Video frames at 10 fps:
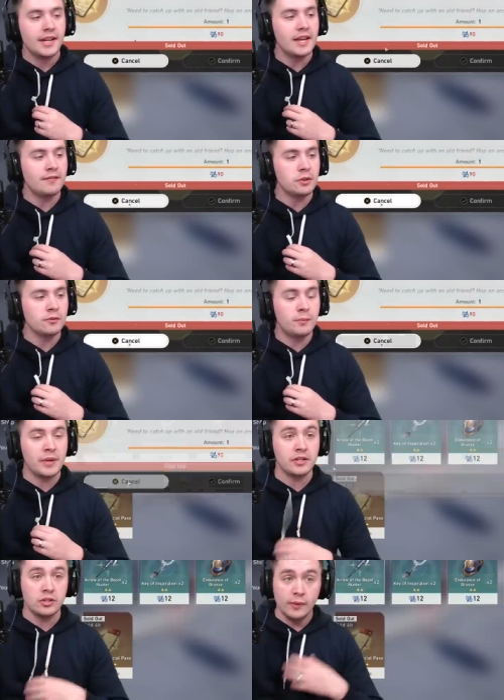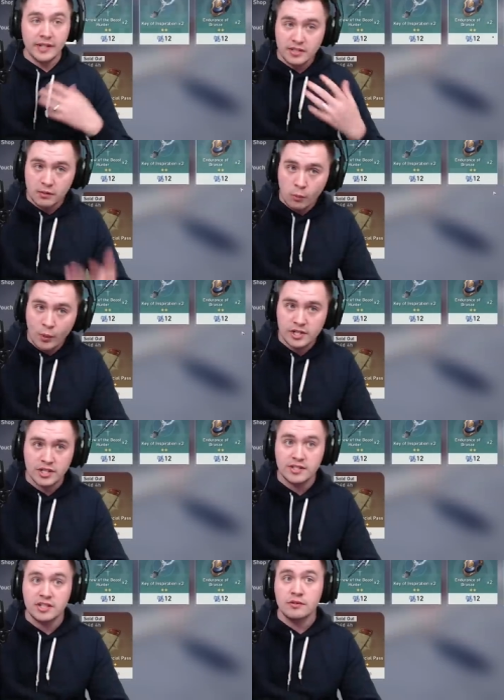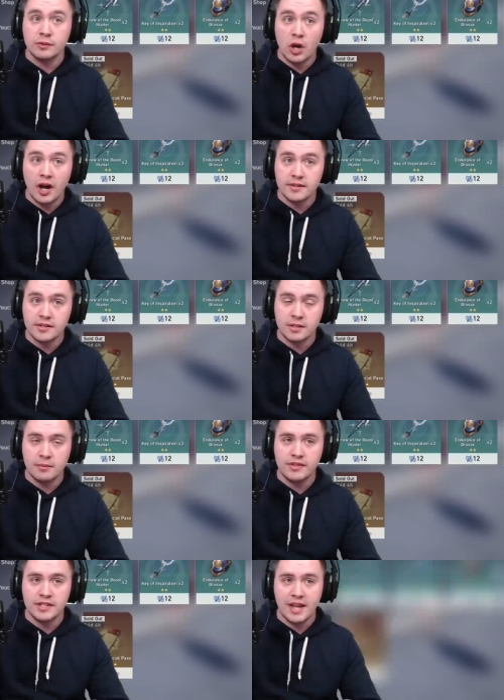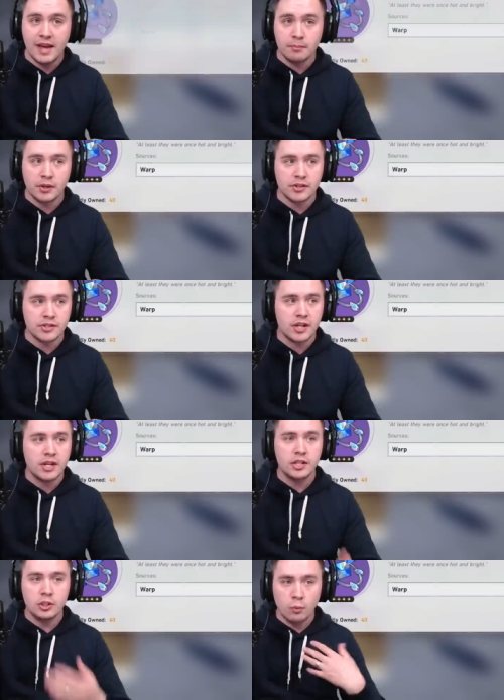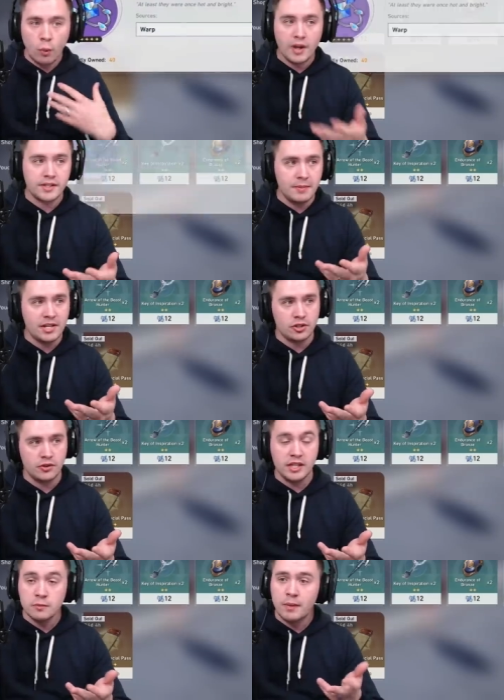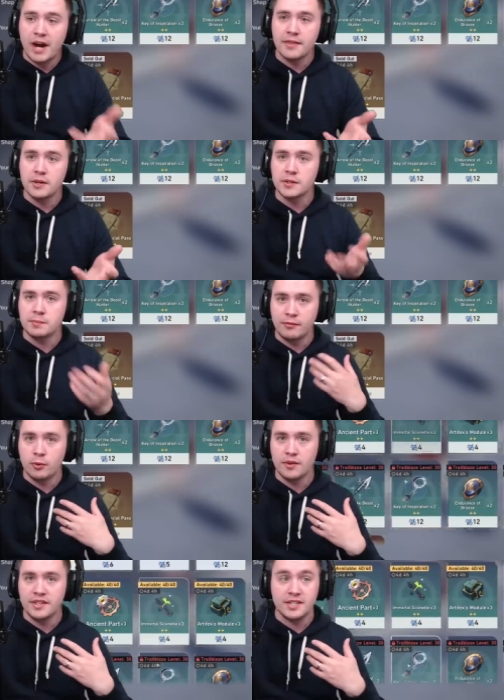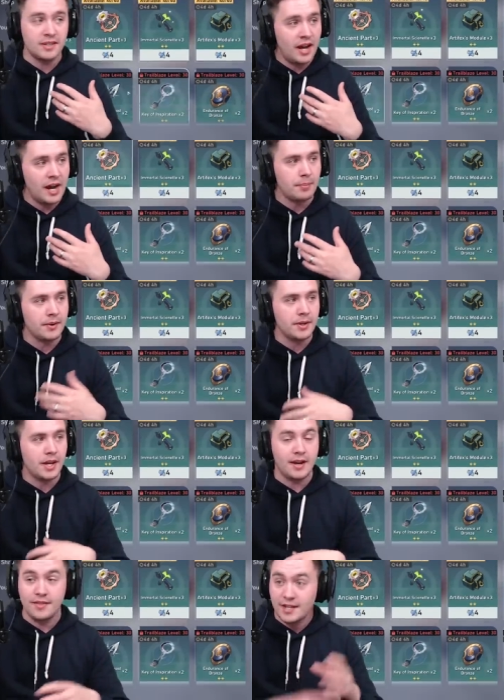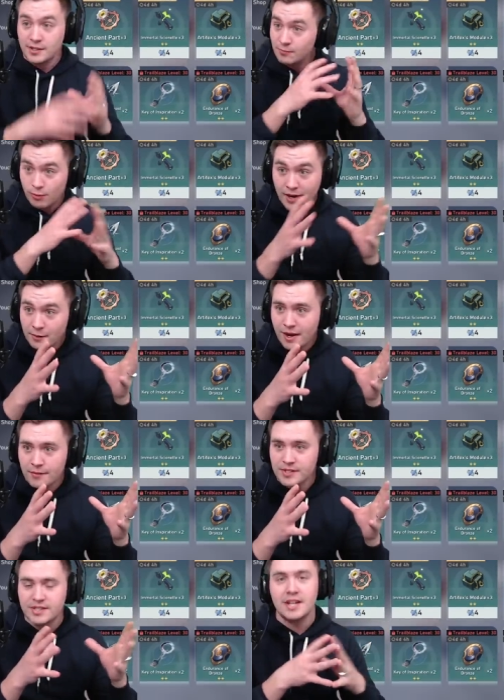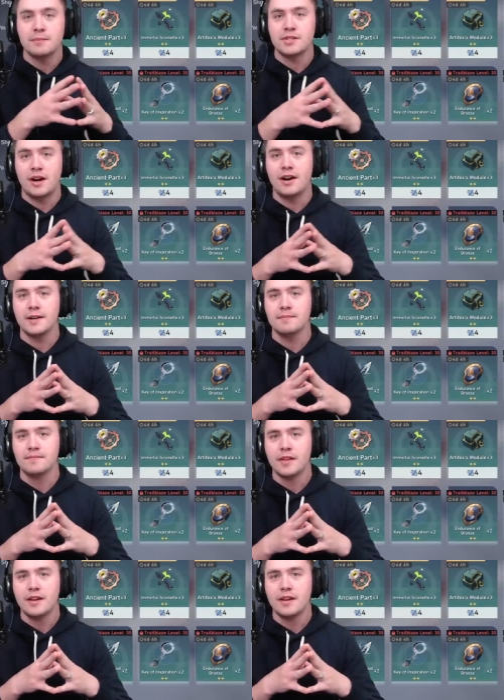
If you've been doing some wishes, you've gotten some of these embers, you want to make sure that you buy those before this is up. Uh, that's right around the same time.